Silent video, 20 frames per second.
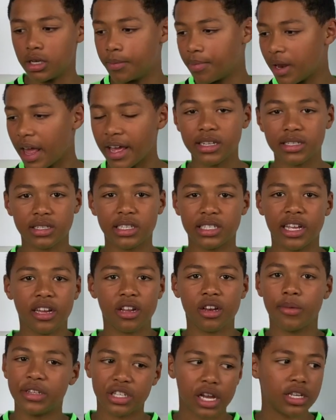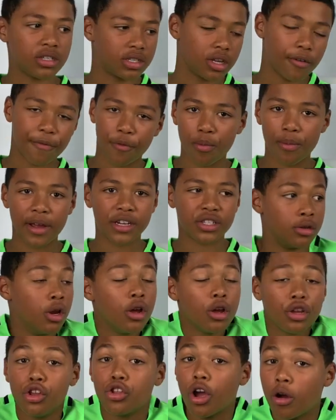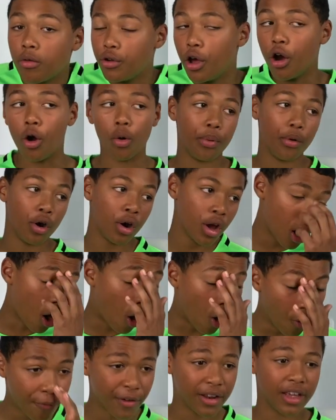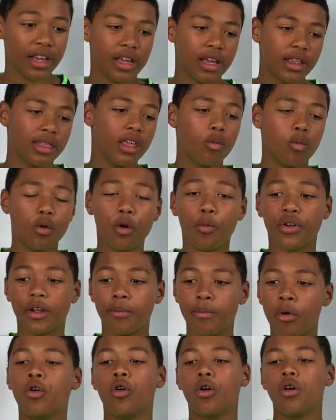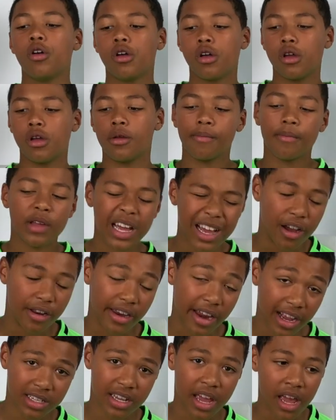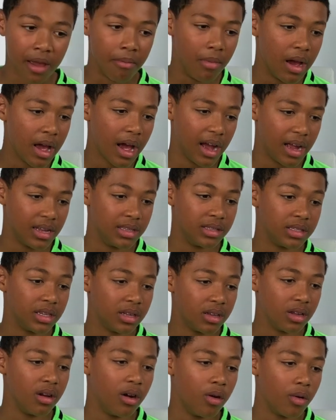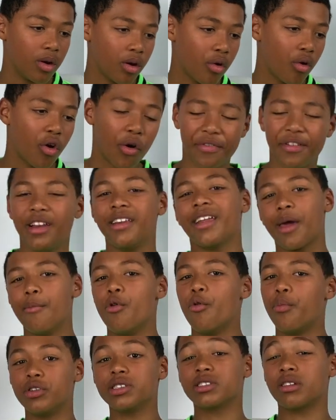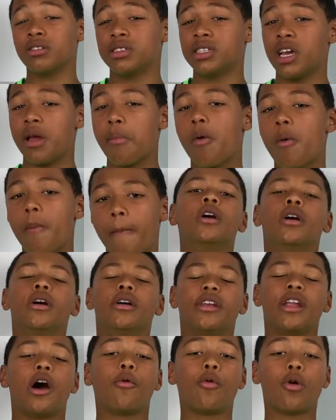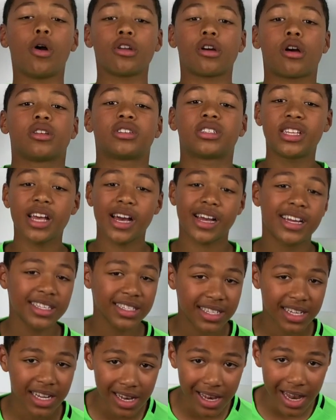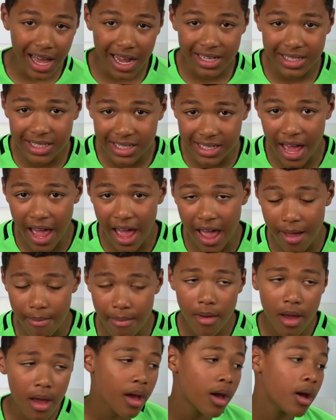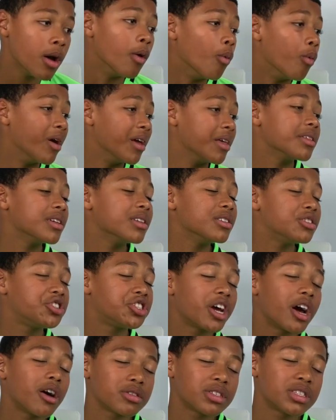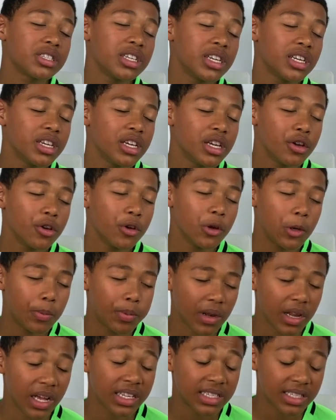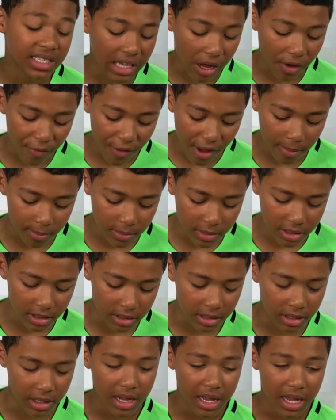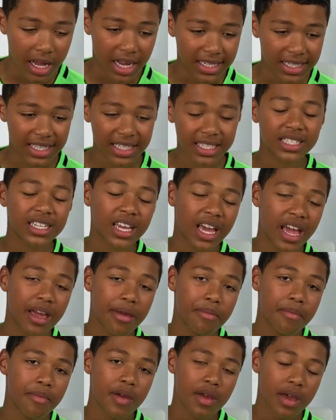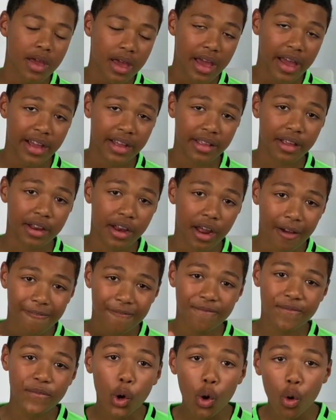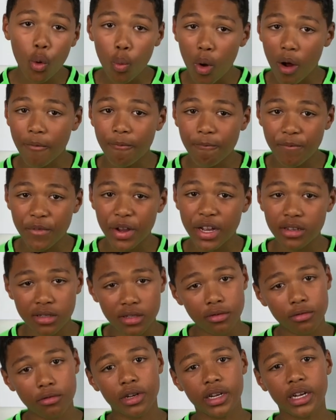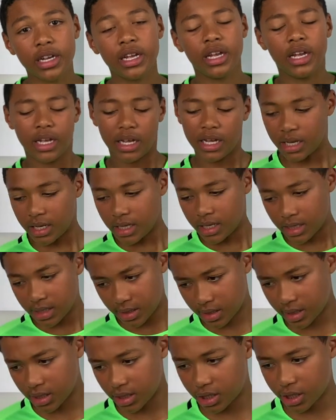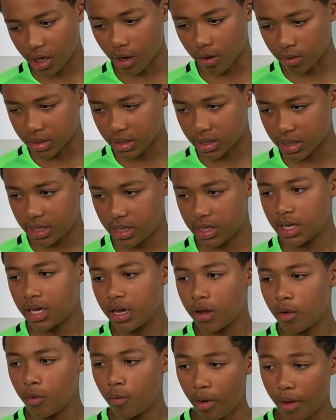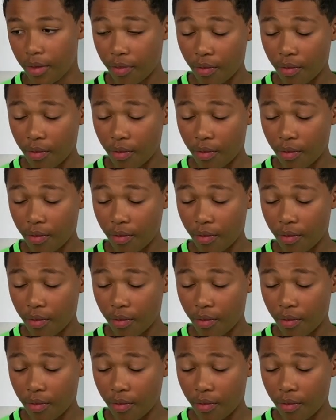players, is there gonna be changes to the formation? You don't know, but hopefully they will bring more next game, and you know, hopefully they get more points on the table. Now we're on our second to last game with Chelsea, who played Southampton, and this game ended at 4-1 victory to Chelsea, with